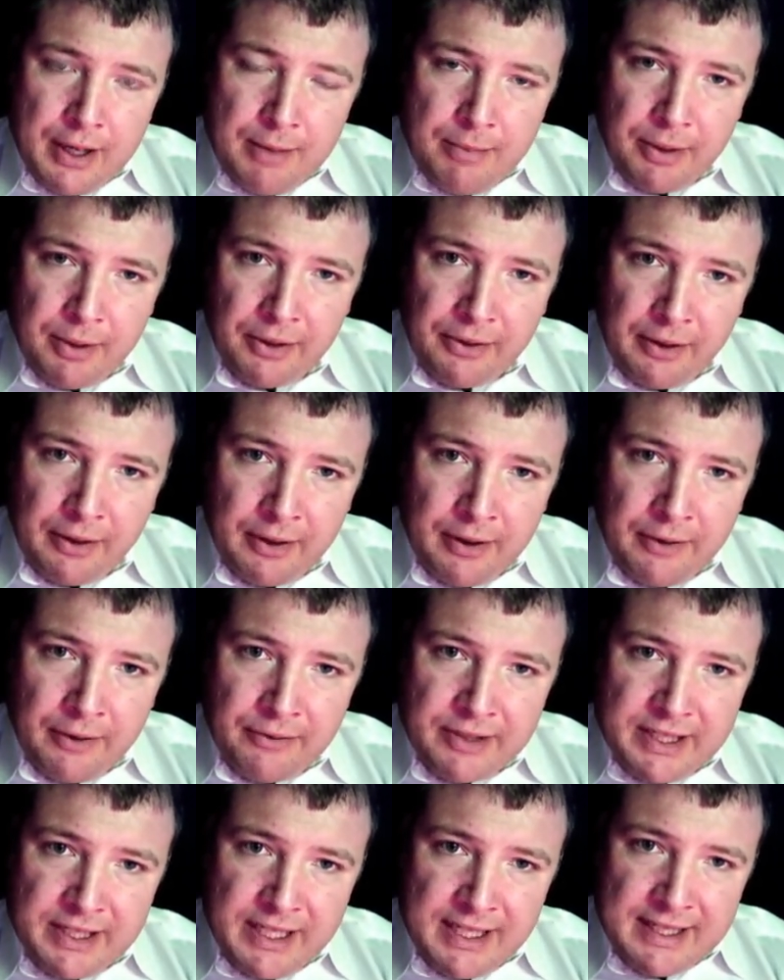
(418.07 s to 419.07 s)
military
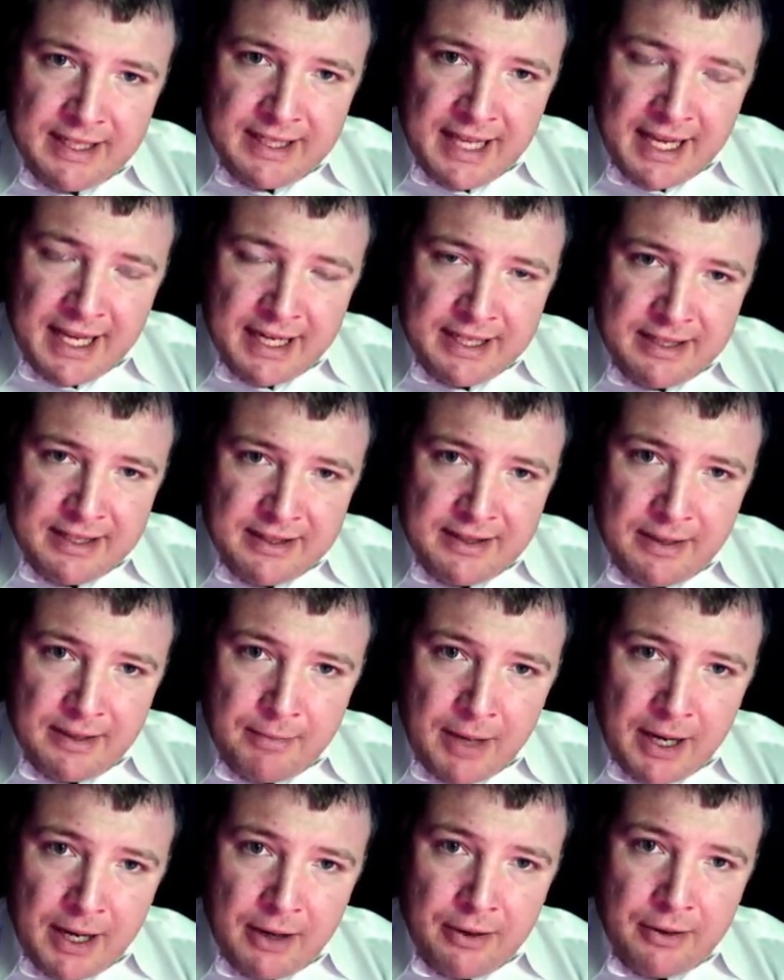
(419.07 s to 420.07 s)
overseas, that is
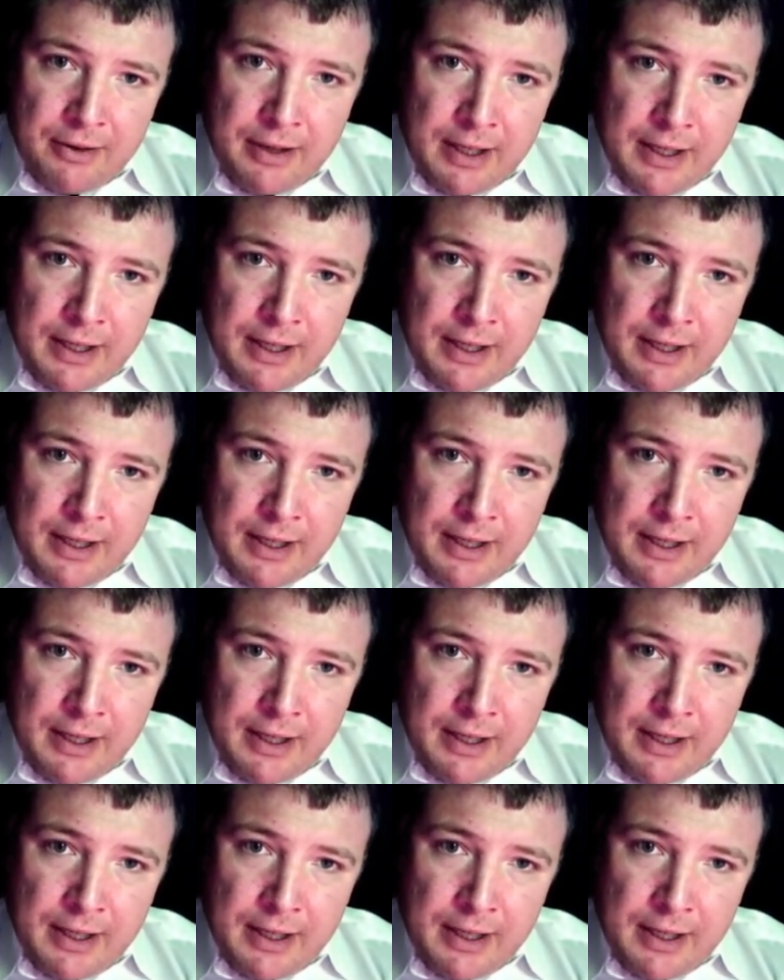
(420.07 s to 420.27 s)
somehow